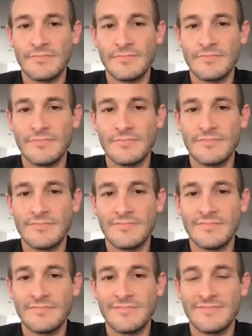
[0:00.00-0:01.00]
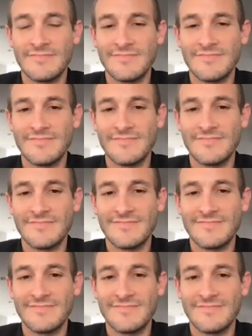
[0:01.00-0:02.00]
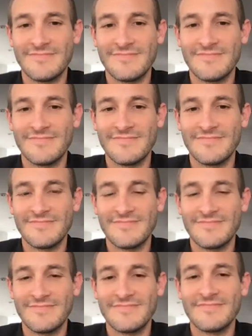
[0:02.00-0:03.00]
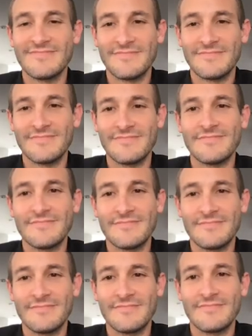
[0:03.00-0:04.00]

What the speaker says: No words are spoken by the person on screen.